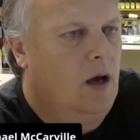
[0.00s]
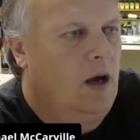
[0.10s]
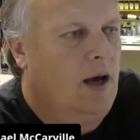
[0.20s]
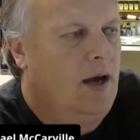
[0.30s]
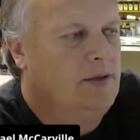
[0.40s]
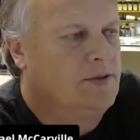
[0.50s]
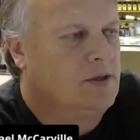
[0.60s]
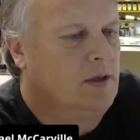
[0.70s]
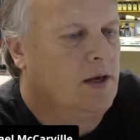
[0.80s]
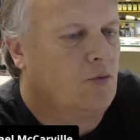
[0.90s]

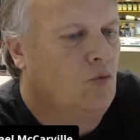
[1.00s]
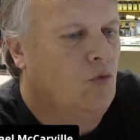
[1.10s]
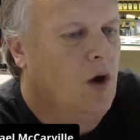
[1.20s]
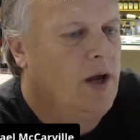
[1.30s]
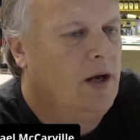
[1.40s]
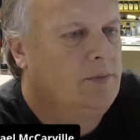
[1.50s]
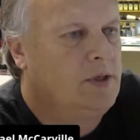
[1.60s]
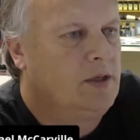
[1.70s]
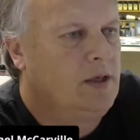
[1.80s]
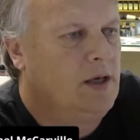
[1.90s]
as like right up
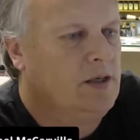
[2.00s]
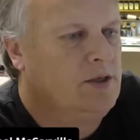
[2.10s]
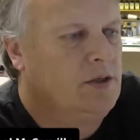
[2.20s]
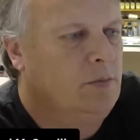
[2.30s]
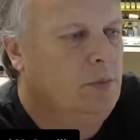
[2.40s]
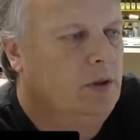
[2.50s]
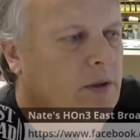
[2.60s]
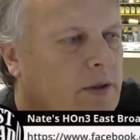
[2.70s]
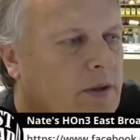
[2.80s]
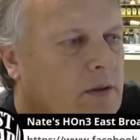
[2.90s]
to the edge of the
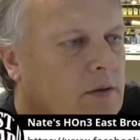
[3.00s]
building.